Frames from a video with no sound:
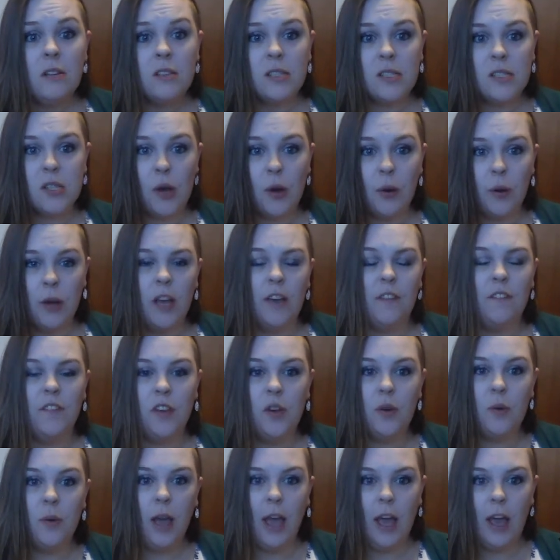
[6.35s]
So if
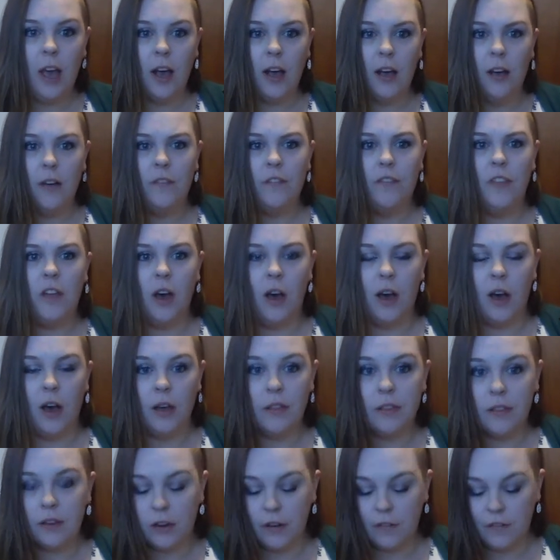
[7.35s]
you have the
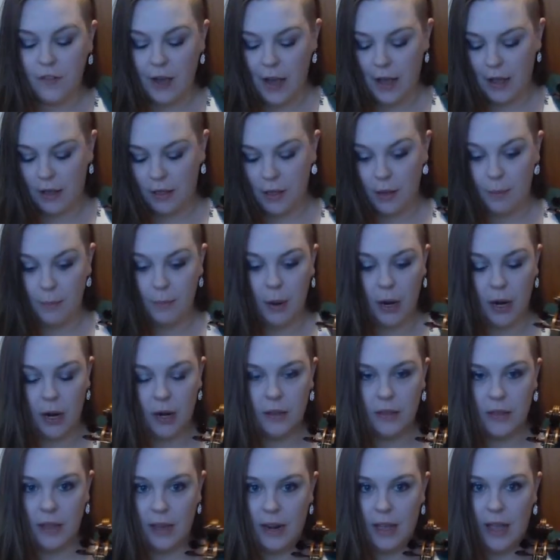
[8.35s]
other violin
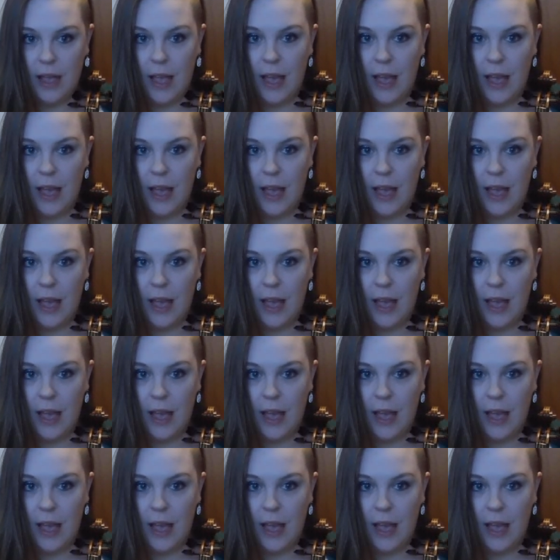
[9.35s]
part that I